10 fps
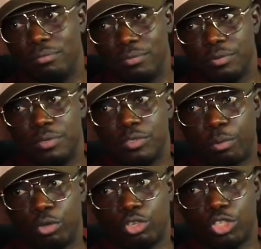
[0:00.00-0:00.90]

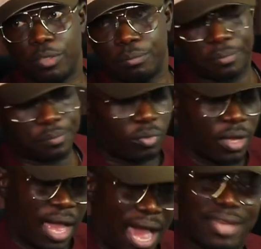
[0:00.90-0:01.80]
sponsorship.
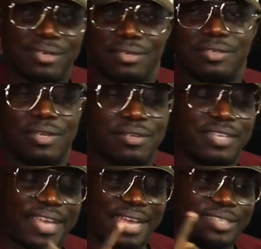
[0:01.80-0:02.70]
And the
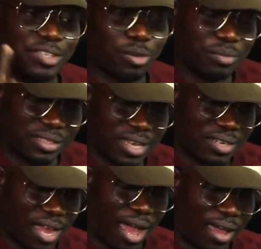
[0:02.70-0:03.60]
guy said something, he said,
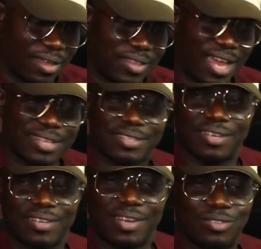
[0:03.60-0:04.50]
that
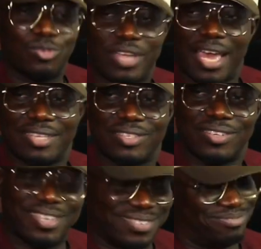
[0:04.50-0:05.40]
you guys,
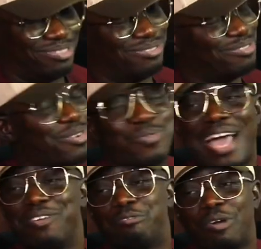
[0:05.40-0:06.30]
where are you
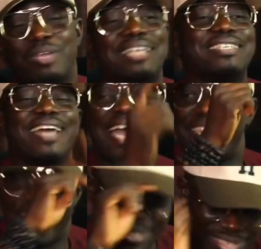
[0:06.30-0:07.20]
from? That the
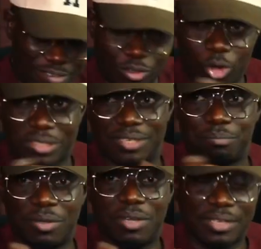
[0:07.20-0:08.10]
highest
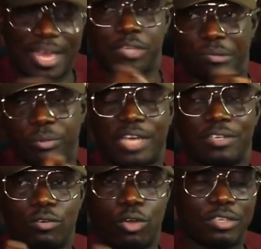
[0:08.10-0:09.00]
proposal they've
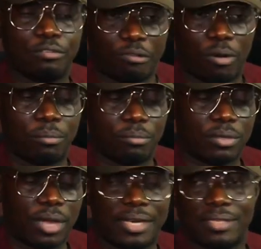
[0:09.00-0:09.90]
gotten from an
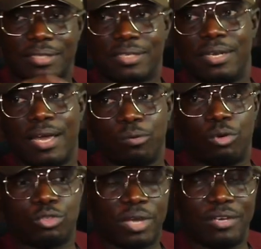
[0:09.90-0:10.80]
entertainer who wants to do
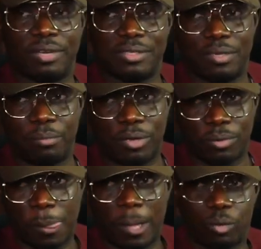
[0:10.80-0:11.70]
an event in Ibadan
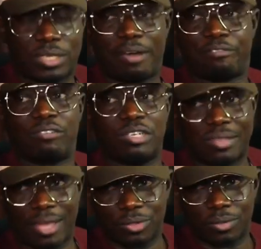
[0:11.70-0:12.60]
was about
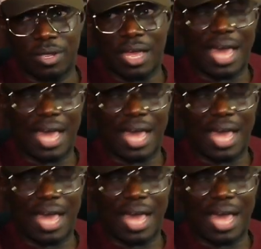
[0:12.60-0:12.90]
500,000. And that